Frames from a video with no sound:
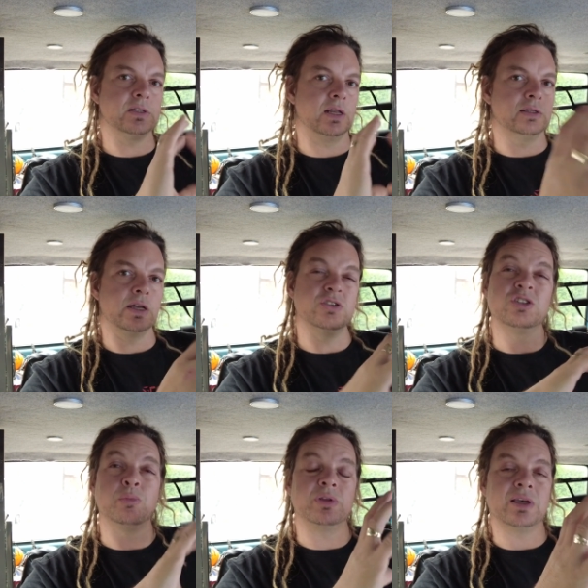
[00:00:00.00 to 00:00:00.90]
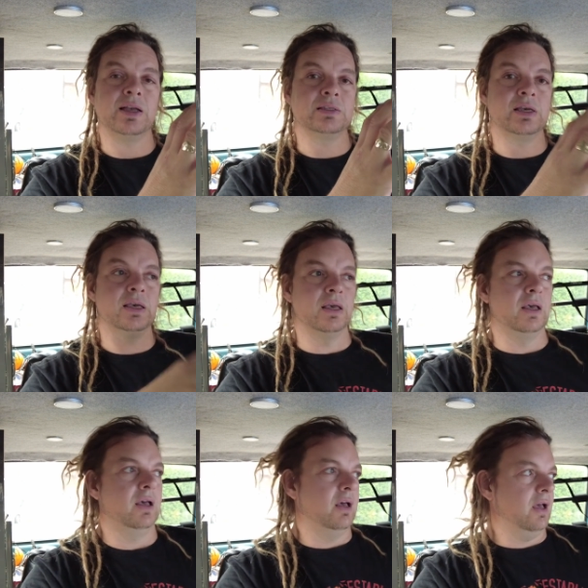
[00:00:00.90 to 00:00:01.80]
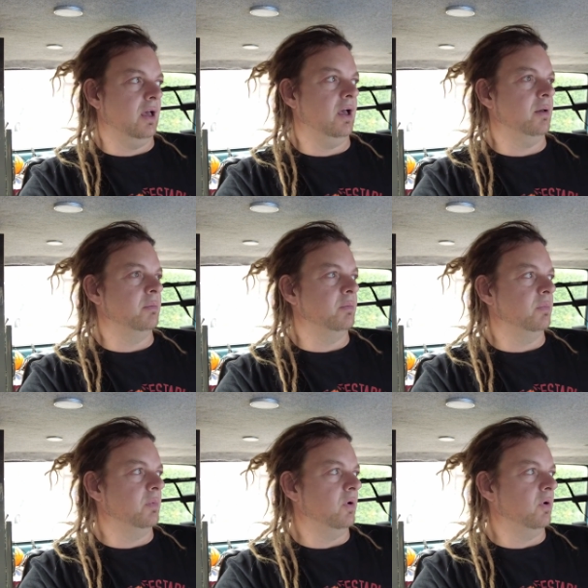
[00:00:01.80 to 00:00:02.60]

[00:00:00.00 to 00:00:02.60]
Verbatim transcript: inside of your tank just to protect it um,